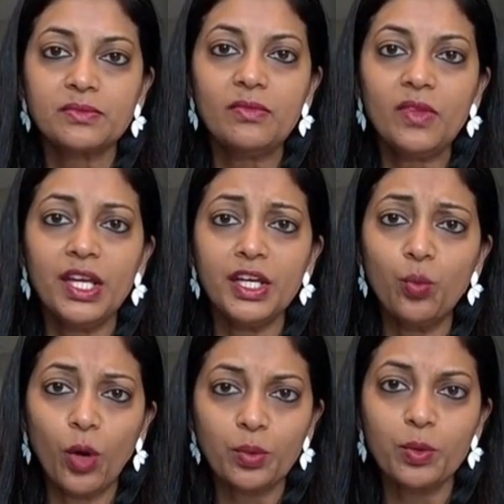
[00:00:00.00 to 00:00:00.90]
in
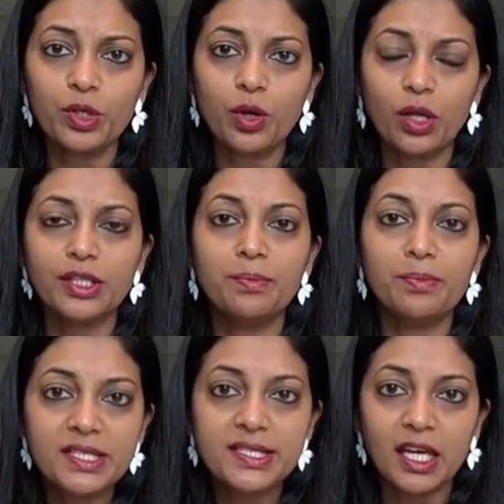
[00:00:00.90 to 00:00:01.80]
what we would call the
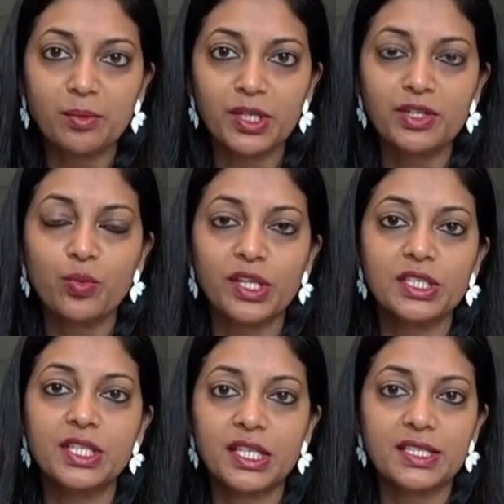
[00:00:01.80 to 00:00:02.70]
mid-segment, where the
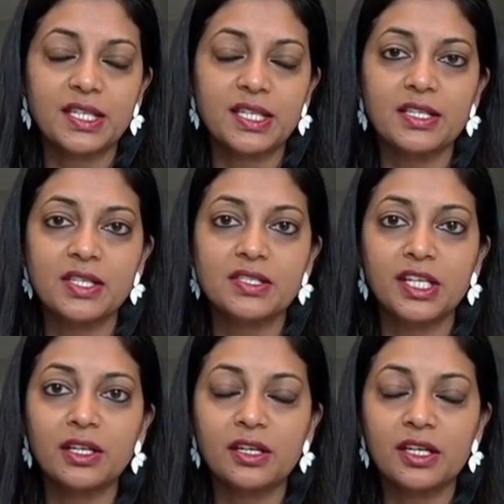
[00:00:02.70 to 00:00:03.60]
ticket size has
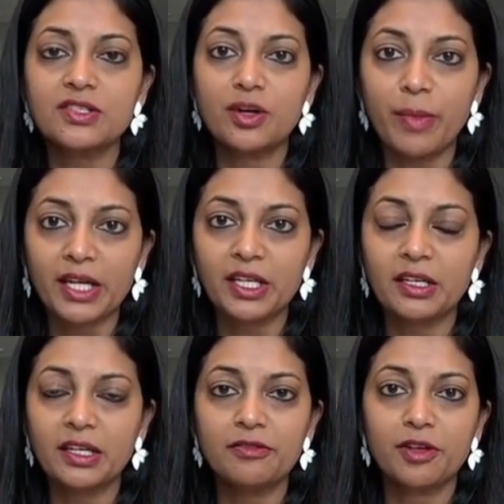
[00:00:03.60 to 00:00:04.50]
increased
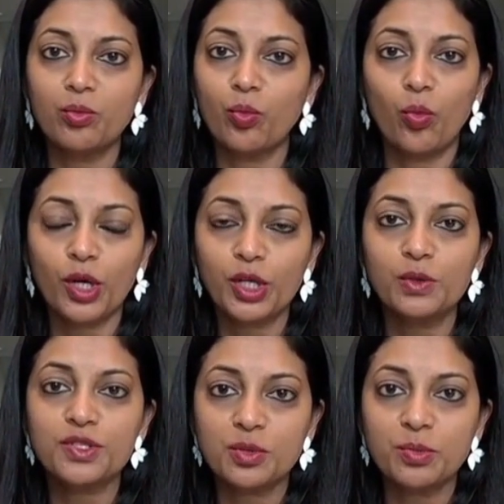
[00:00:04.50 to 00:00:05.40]
dramatically from what
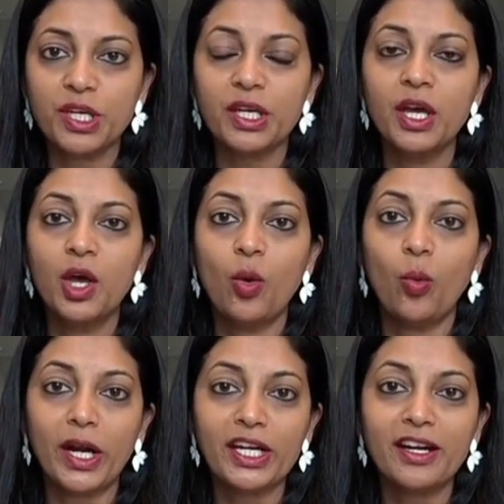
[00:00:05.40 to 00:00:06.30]
used to be
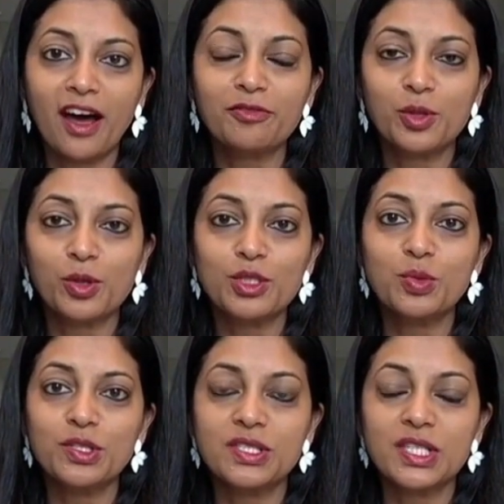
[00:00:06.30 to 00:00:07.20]
1.5 crores
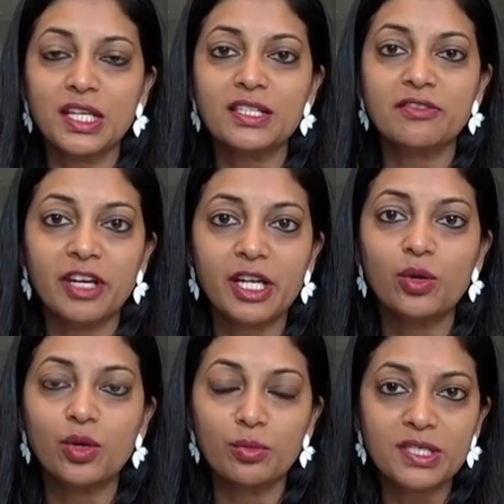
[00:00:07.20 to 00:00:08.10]
was seen as a very
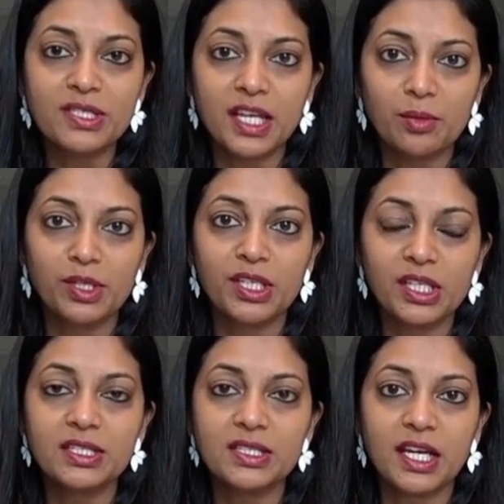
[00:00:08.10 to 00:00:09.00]
good mid-segment
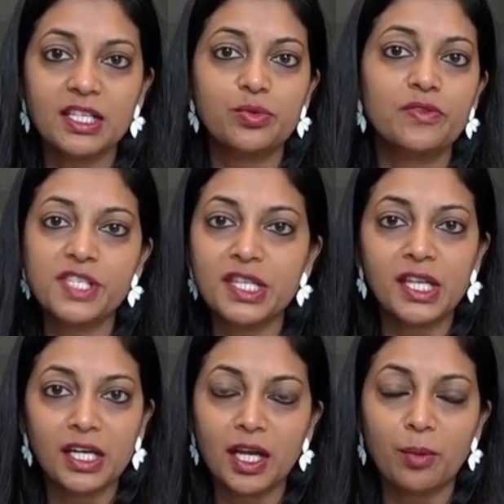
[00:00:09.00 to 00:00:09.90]
ticket size. We've seen
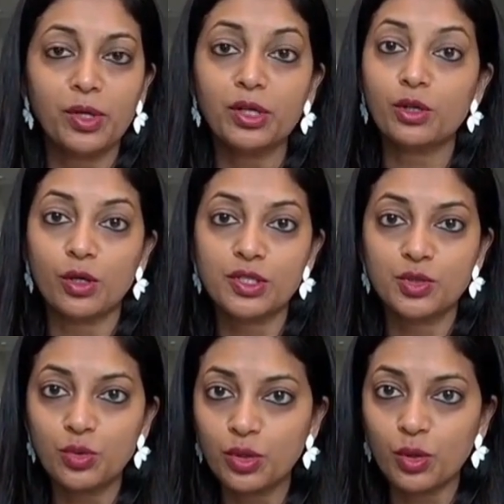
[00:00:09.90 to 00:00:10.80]
that number cross
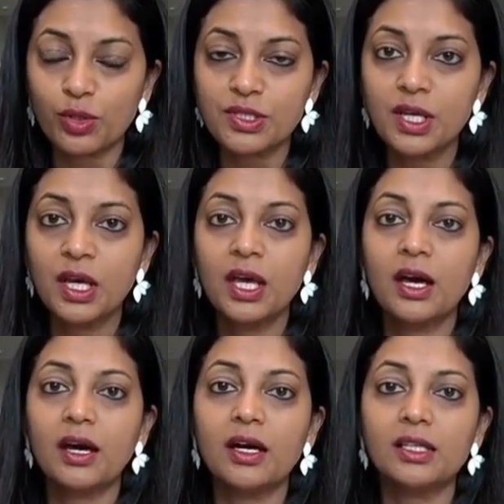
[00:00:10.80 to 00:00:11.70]
2 crores.
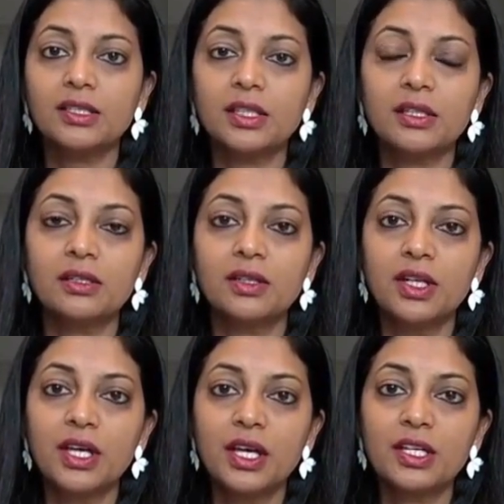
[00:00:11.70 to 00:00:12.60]
The
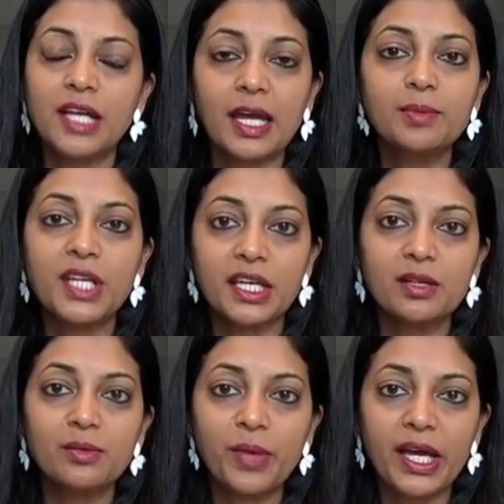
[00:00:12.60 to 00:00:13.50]
time
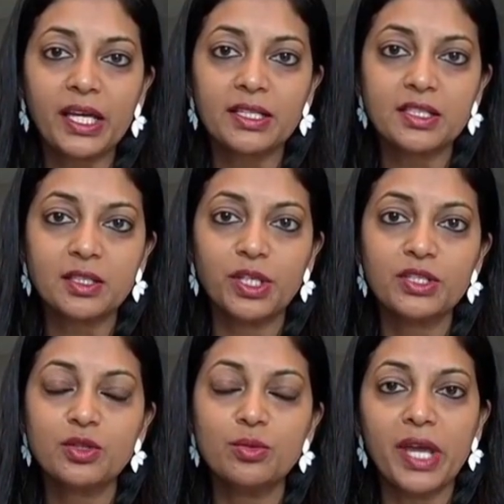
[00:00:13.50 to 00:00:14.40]
taken by customers
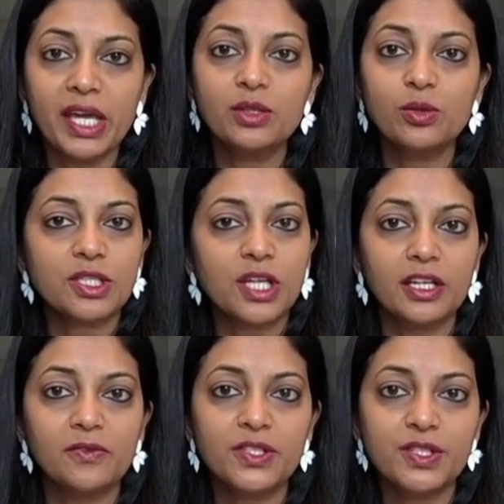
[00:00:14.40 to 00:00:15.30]
to make those kind
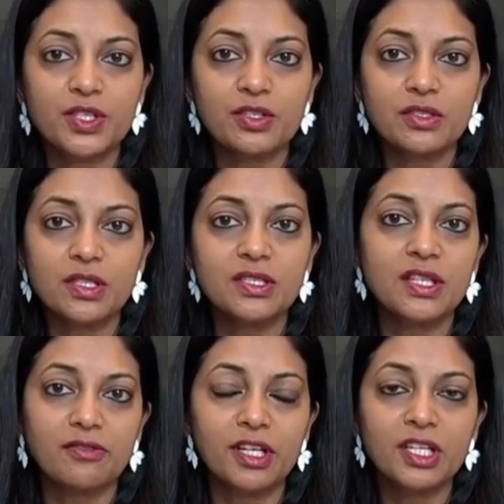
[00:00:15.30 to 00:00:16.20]
of decisions is
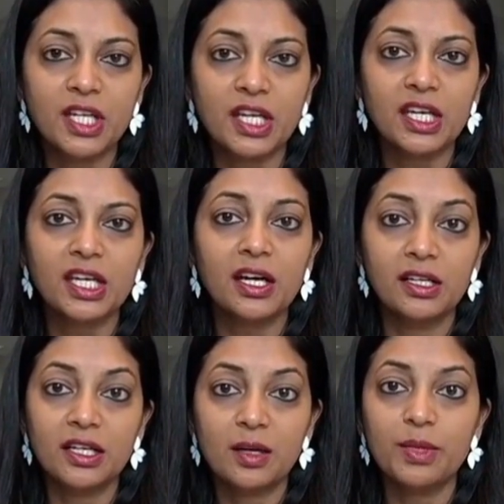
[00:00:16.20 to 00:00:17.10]
definitely taking a
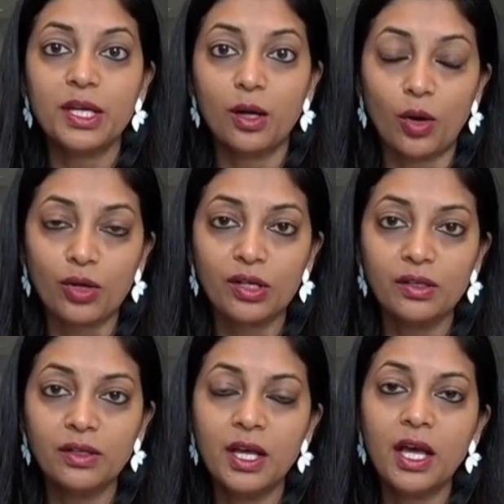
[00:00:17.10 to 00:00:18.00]
little bit longer,
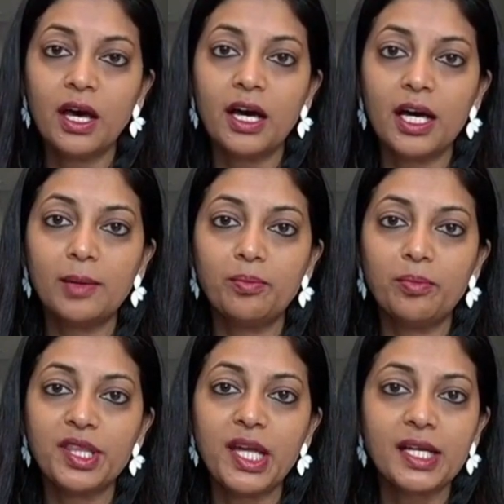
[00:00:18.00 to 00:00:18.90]

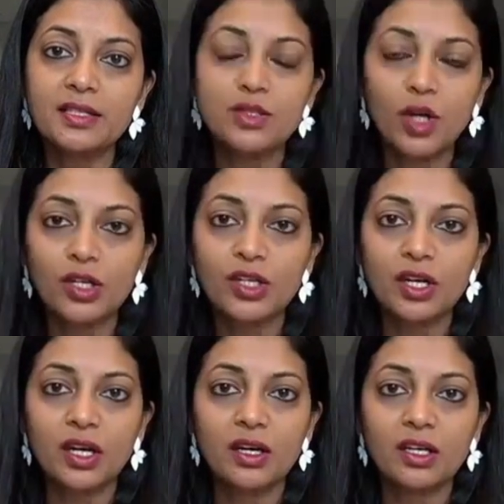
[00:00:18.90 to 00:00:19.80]
but that does not
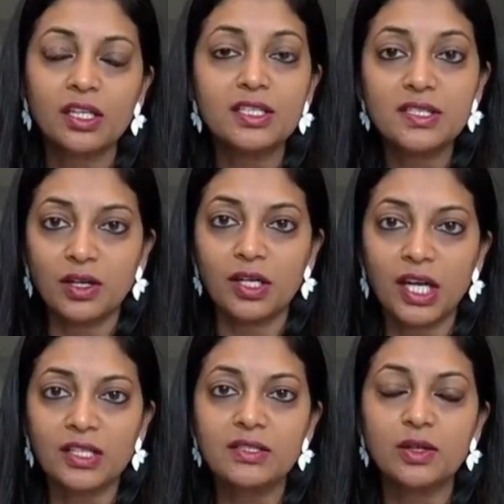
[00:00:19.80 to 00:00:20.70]
concern
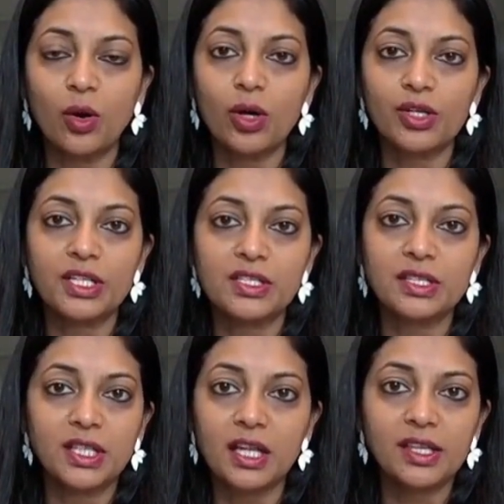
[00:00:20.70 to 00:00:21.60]
us, or
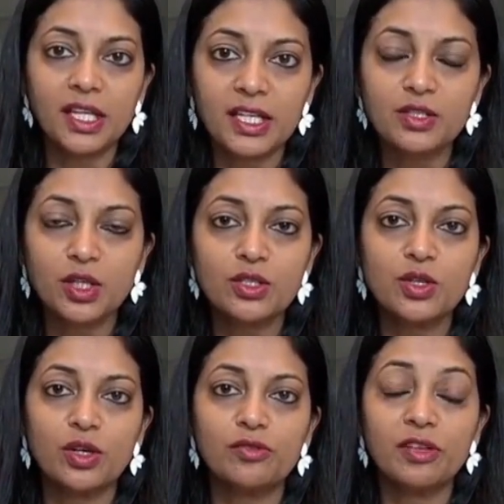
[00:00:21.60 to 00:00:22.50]
that does not
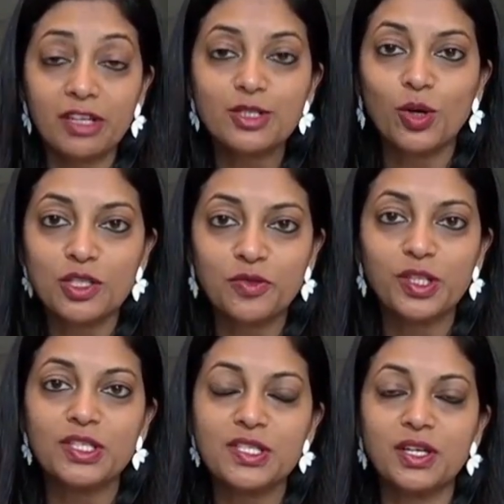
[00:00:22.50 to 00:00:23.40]
sort of give us cause for
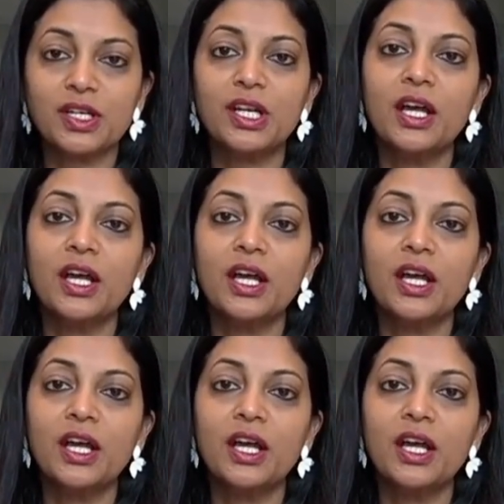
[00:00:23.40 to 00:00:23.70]
concern,